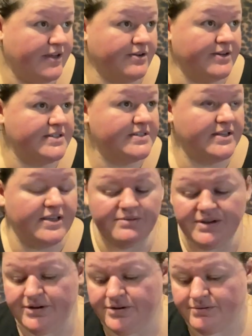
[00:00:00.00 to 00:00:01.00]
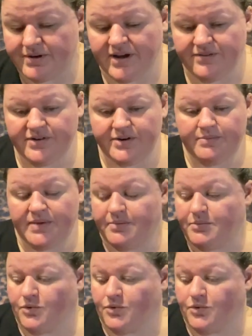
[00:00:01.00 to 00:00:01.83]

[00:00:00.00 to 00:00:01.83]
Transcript: honestly, when you don't have your mom